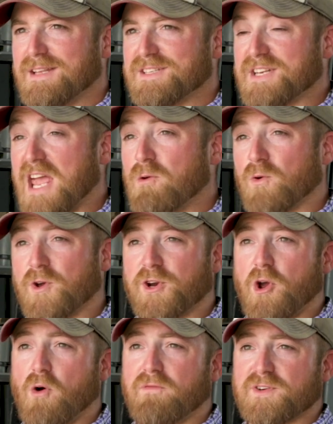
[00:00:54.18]
Today we're going
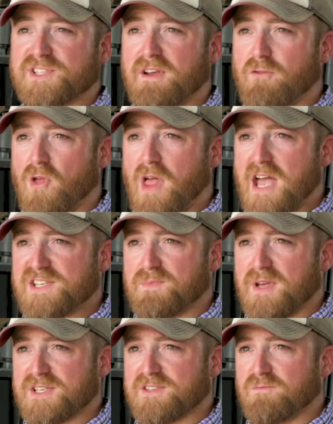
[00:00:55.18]
to go over several
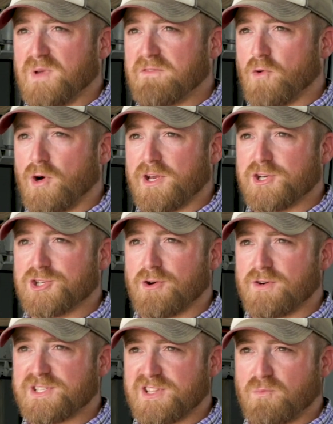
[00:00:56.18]
aspects of beef quality
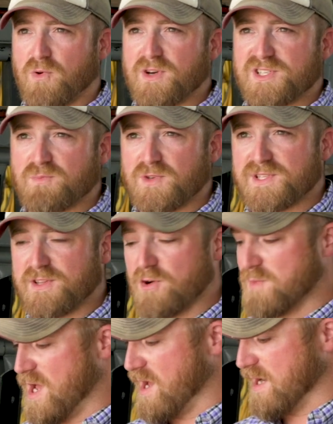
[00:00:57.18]
assurance and the principles there
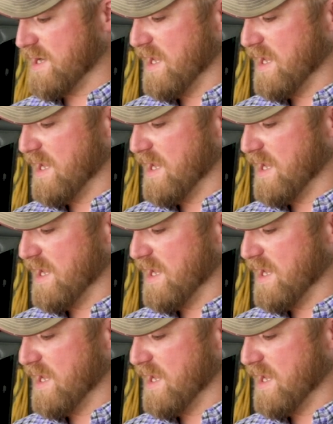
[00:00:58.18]
behind.